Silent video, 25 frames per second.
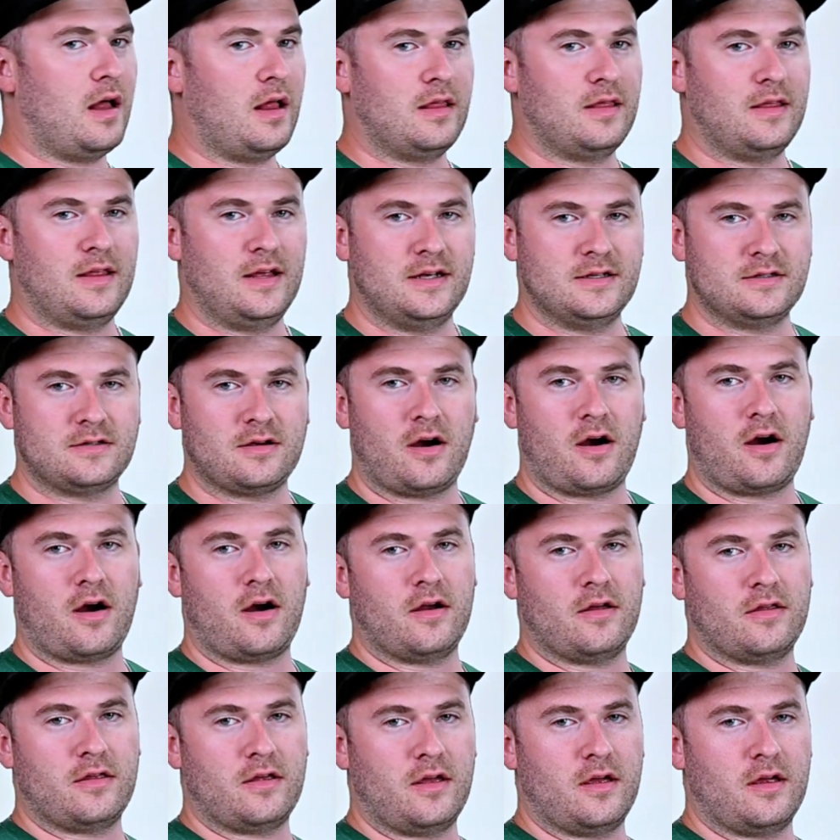These
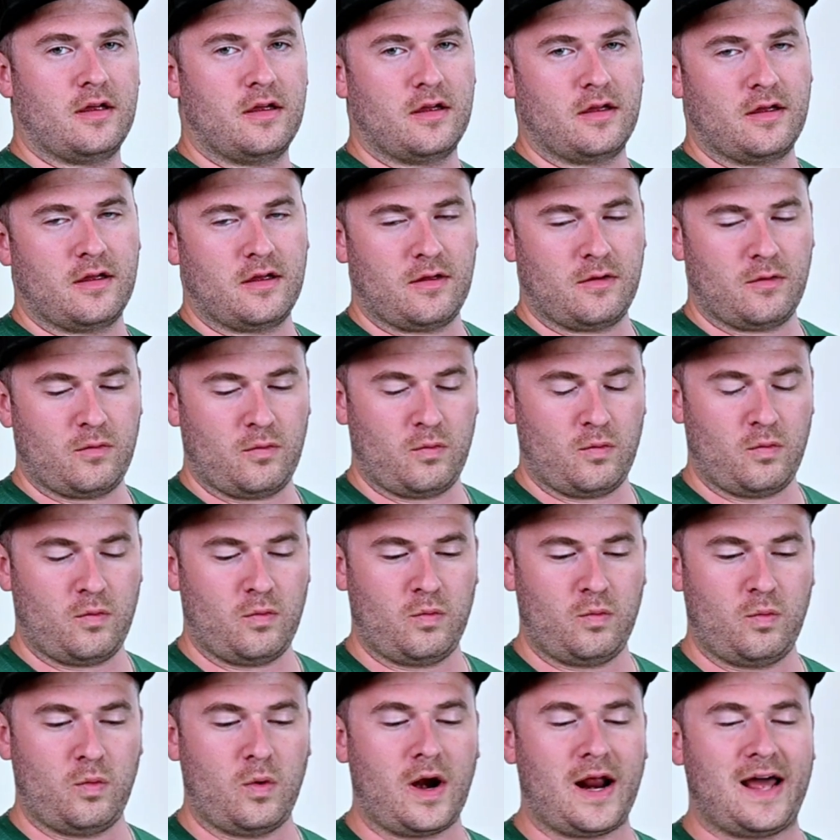are
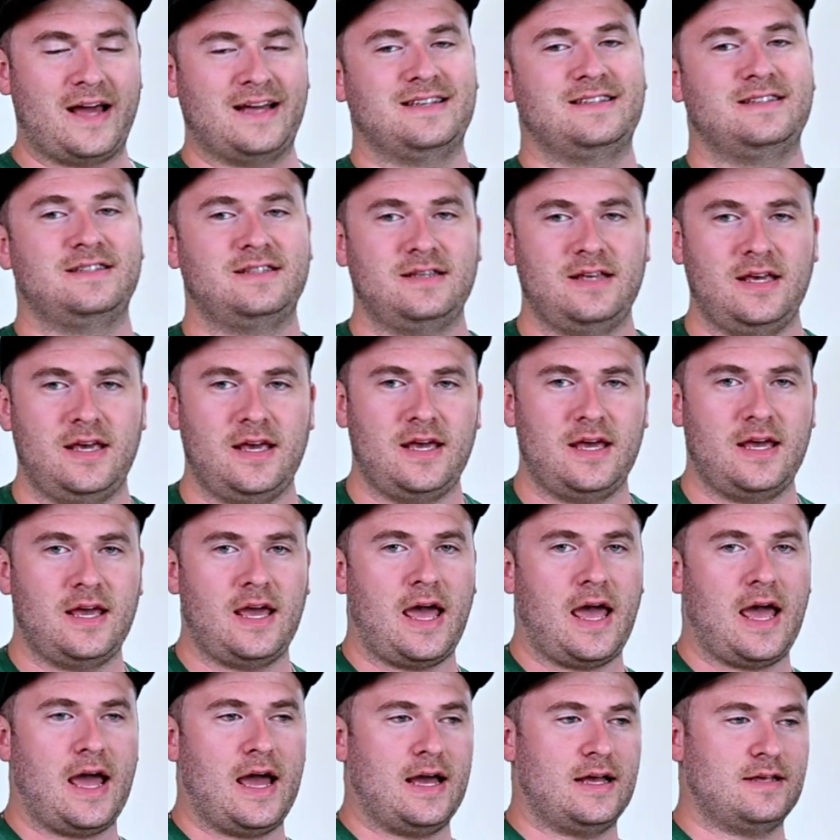what I see
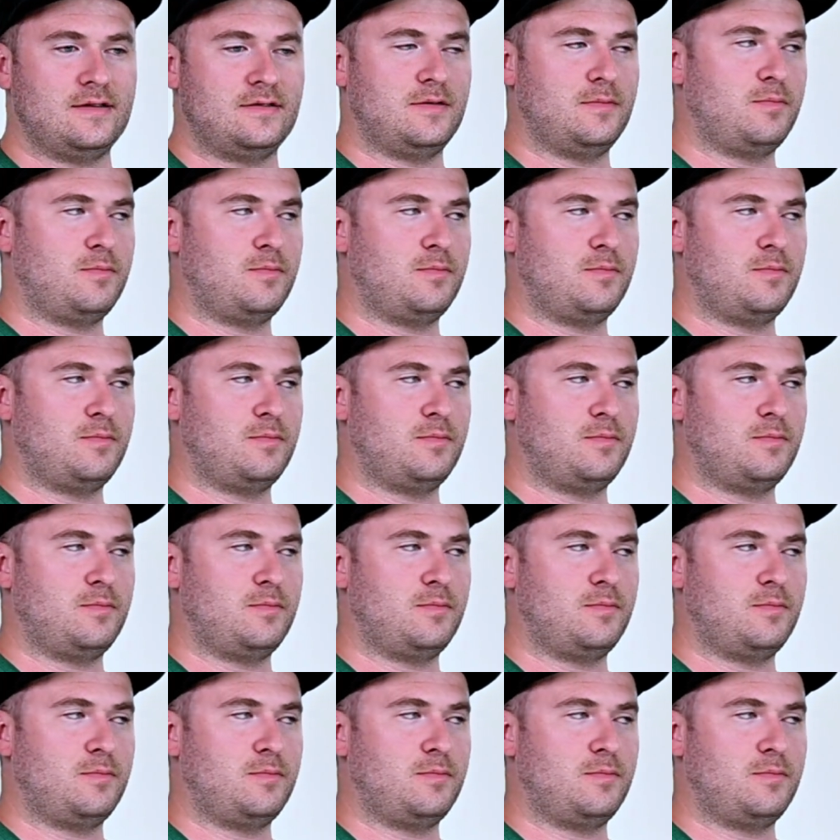as the